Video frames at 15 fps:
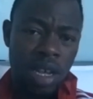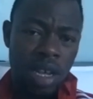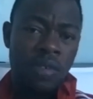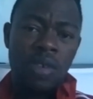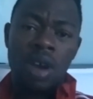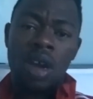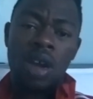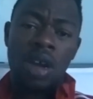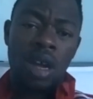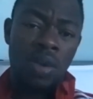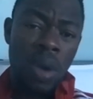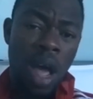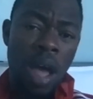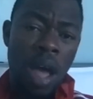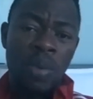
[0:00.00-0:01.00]
If you're
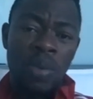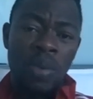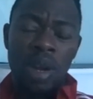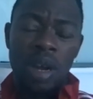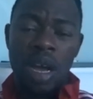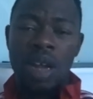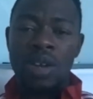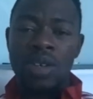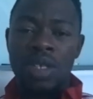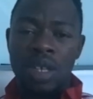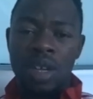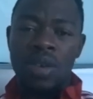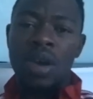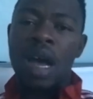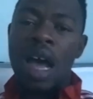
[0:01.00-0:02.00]
happy with the colors
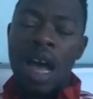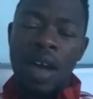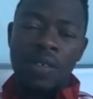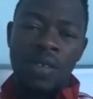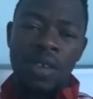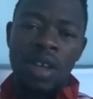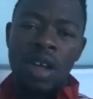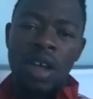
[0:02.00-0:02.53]
that you have,